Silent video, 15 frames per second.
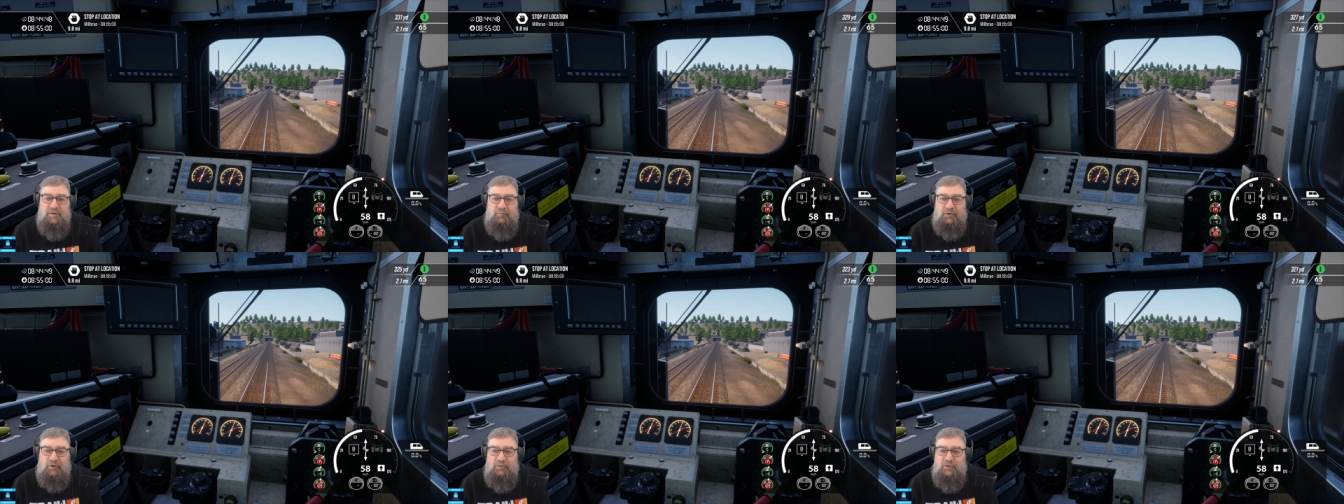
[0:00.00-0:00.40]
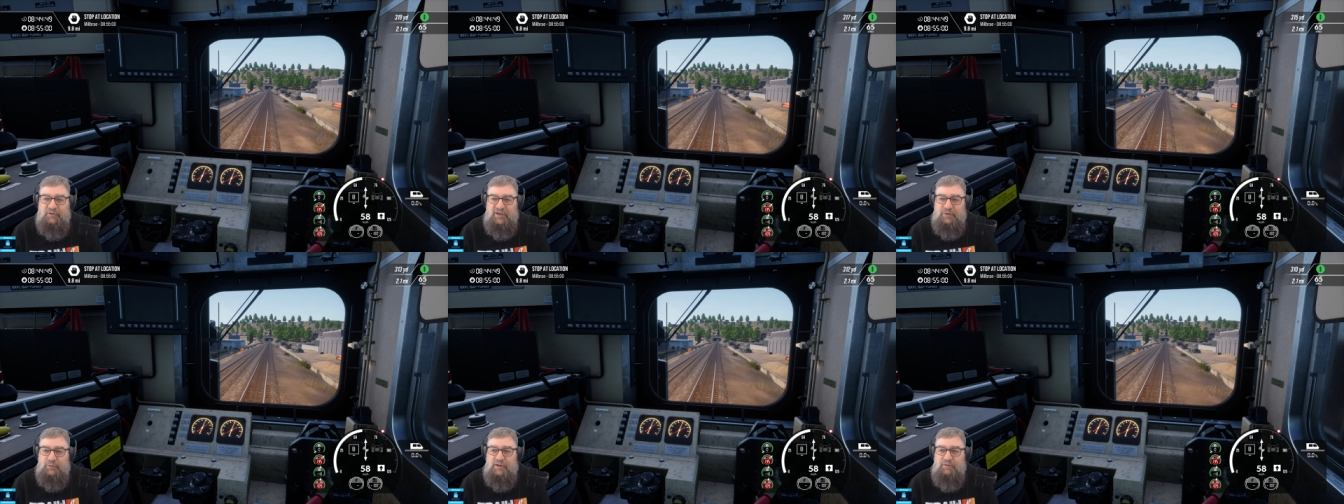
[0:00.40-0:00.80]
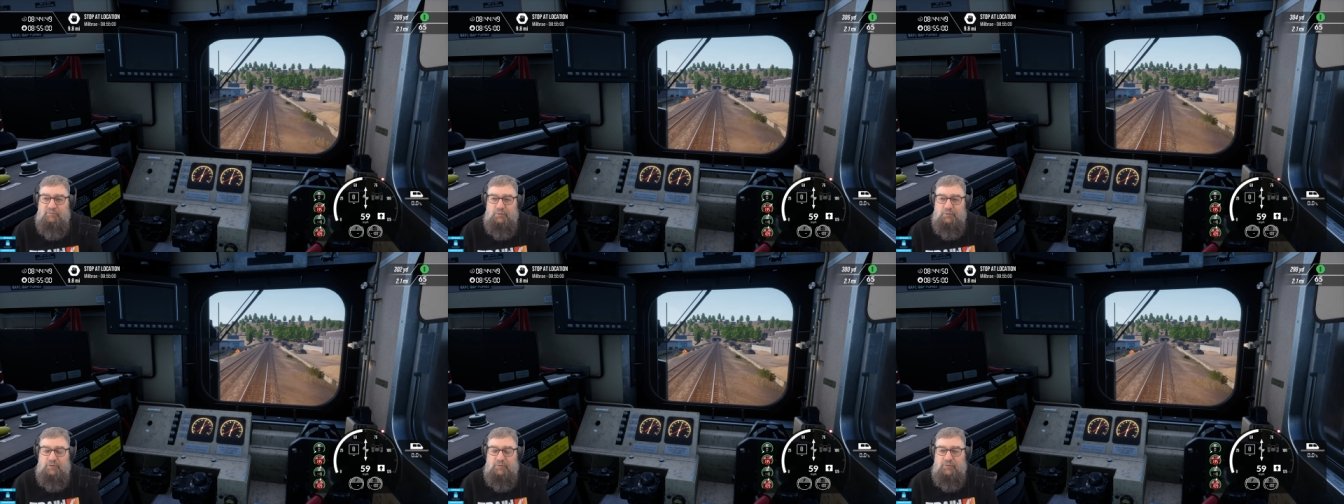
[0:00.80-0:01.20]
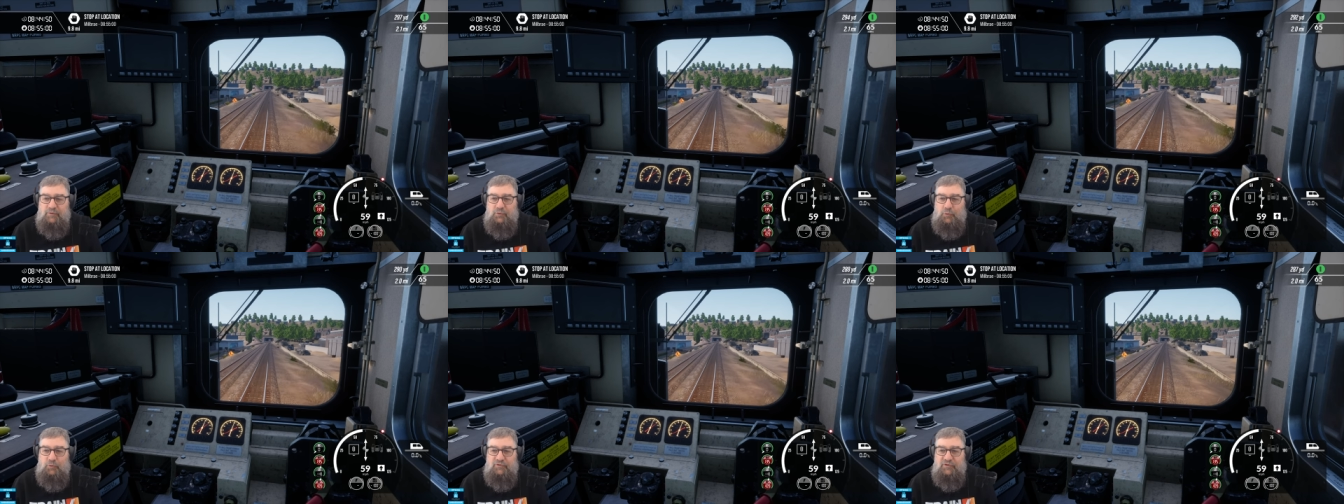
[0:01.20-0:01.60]
but I think they're looking forward to the
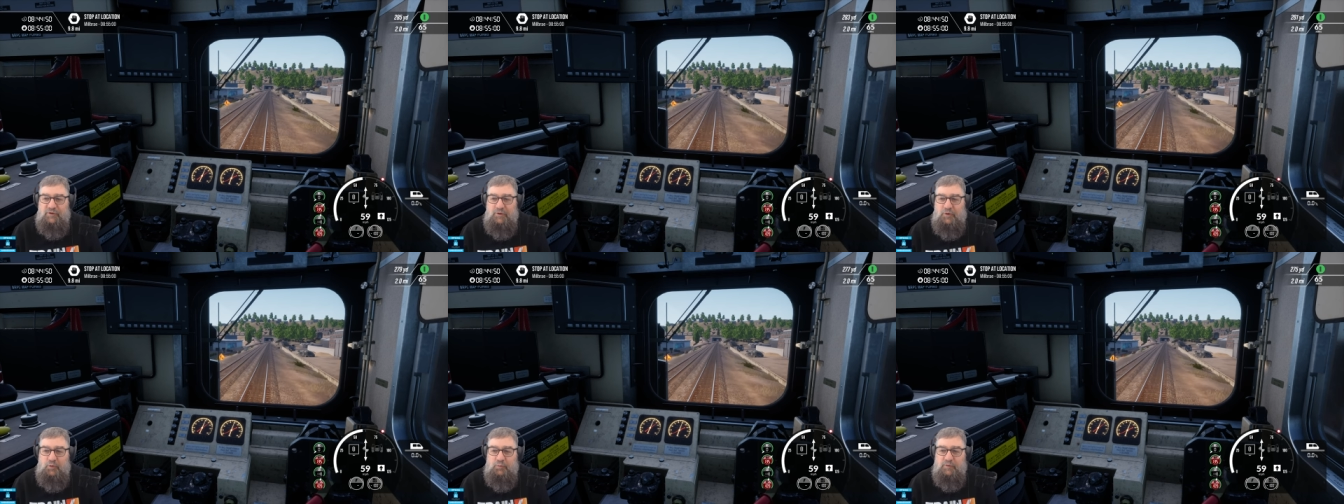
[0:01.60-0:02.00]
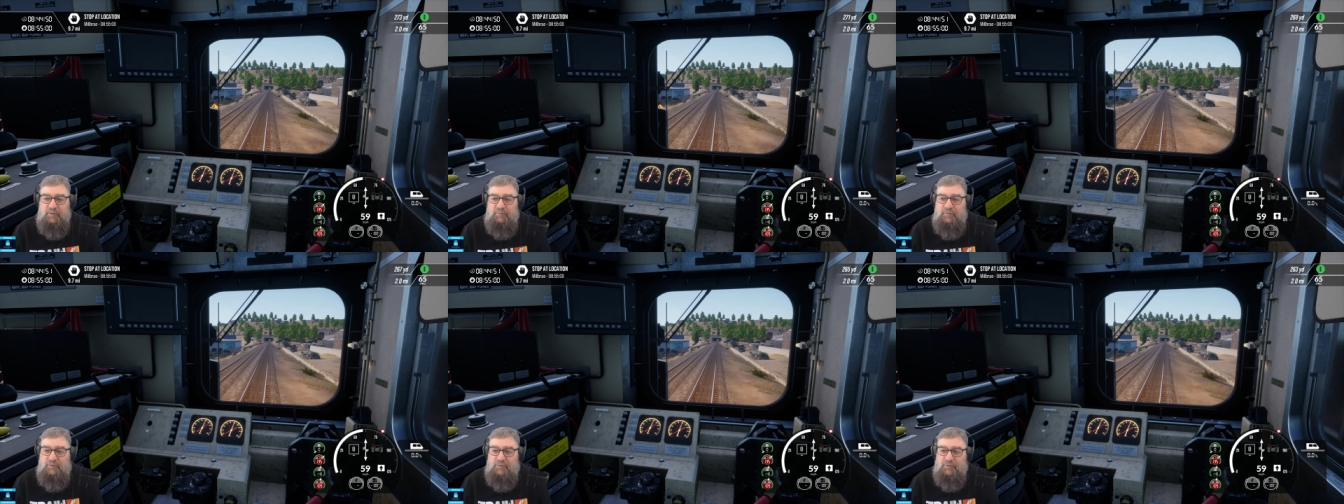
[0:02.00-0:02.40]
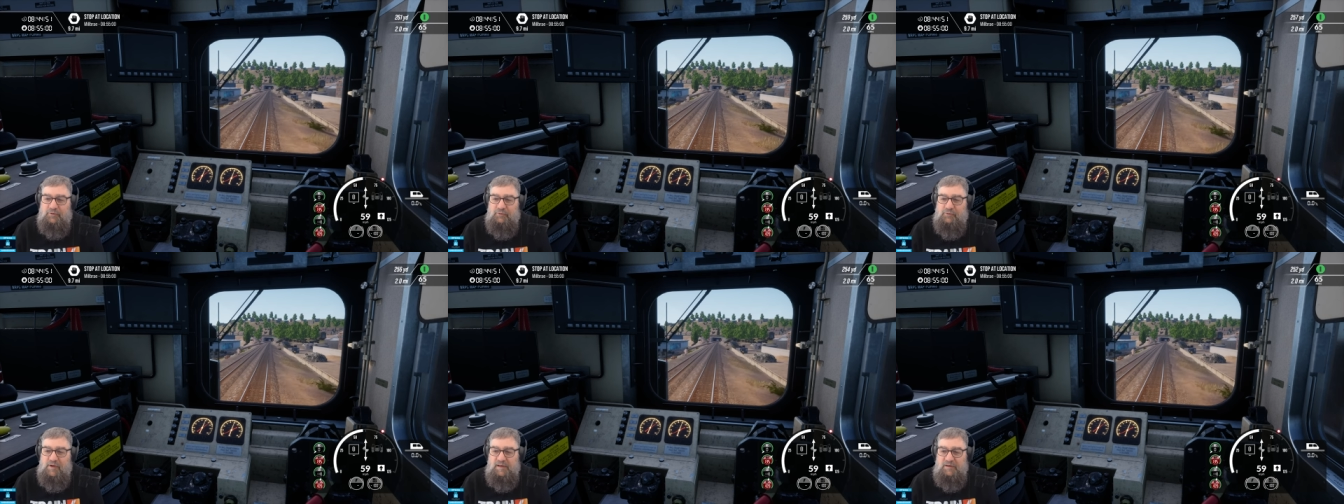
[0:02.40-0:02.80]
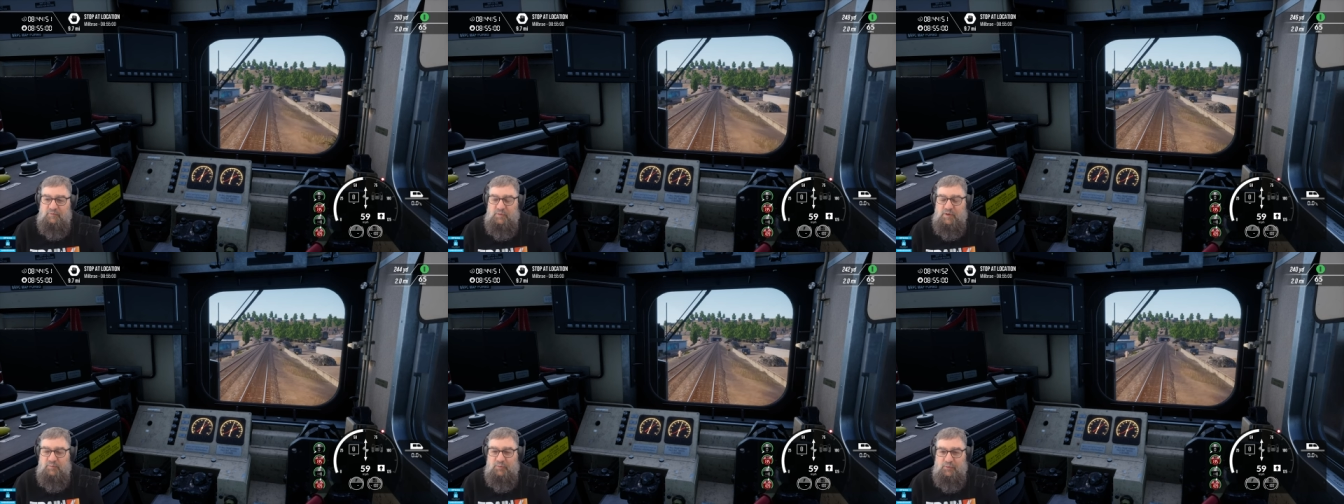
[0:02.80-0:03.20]
doors that'll open for
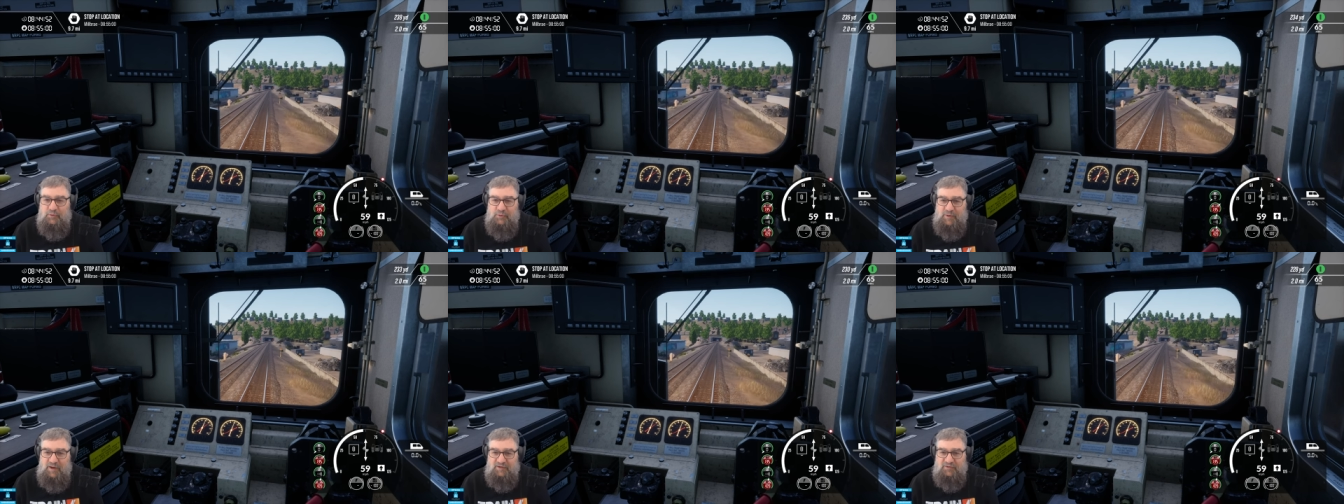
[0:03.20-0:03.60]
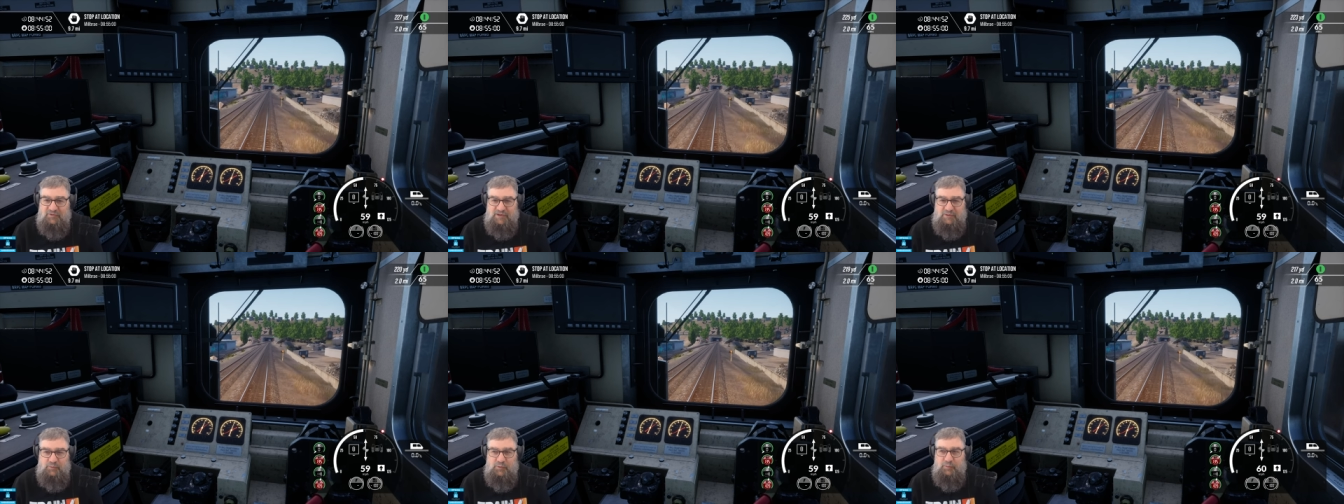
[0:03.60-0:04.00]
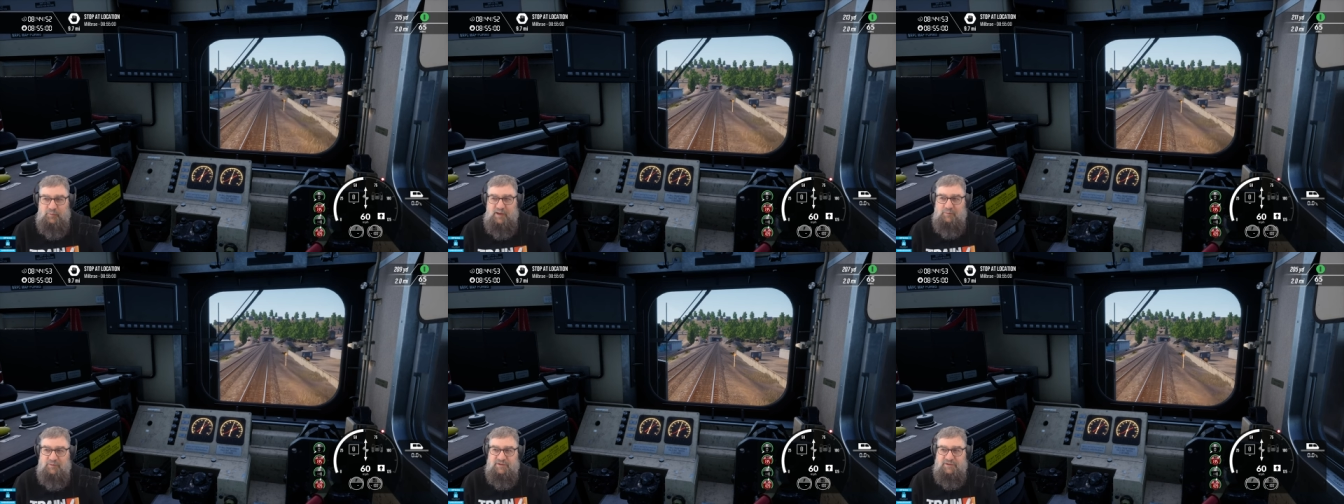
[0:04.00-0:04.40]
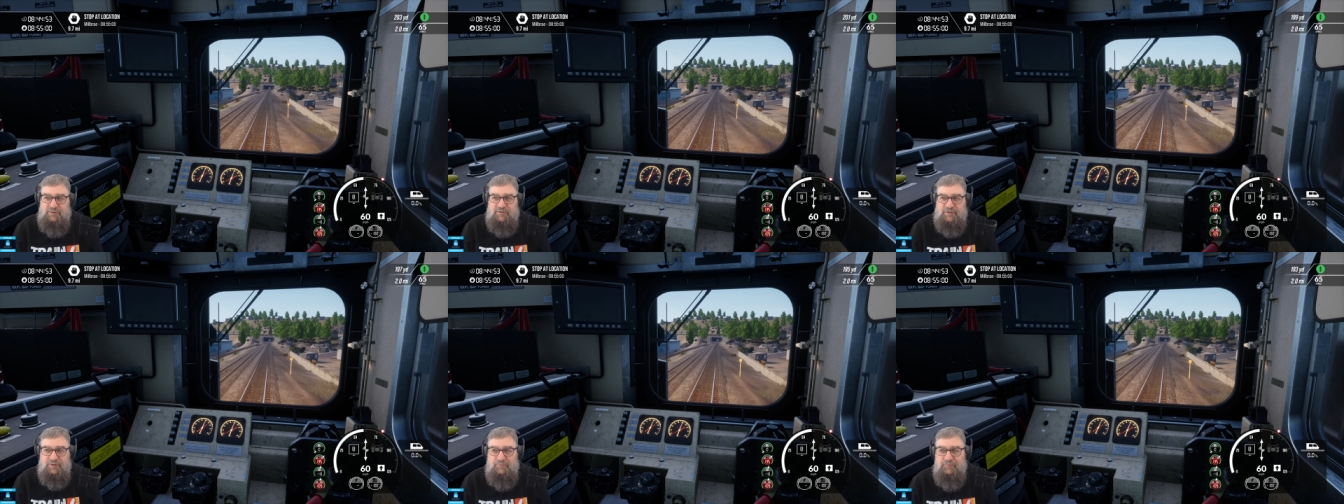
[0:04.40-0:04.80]
creative people who actually will be able to
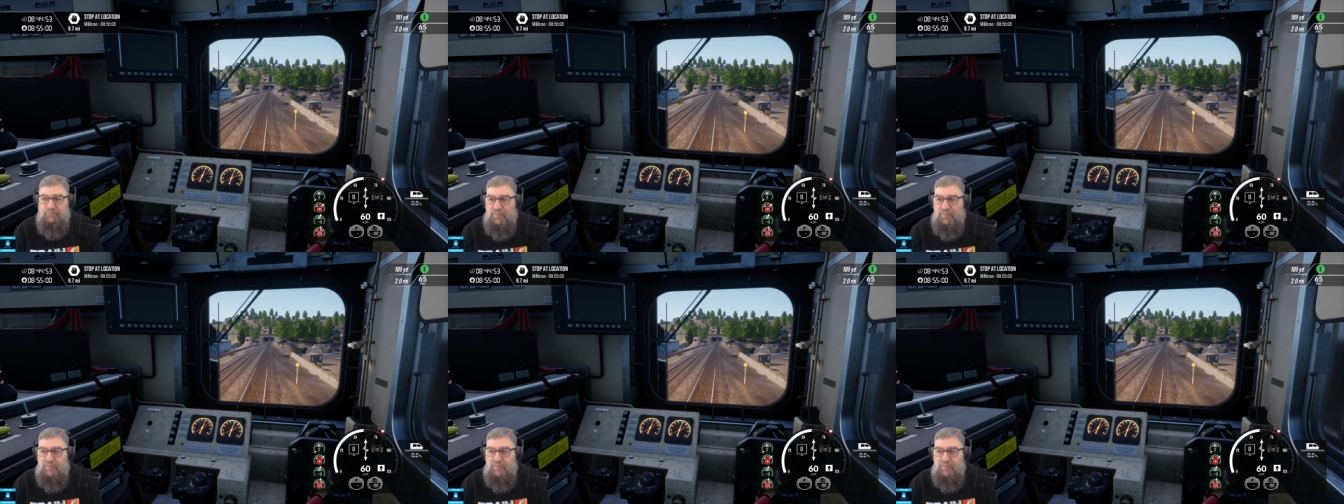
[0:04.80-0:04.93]
use it.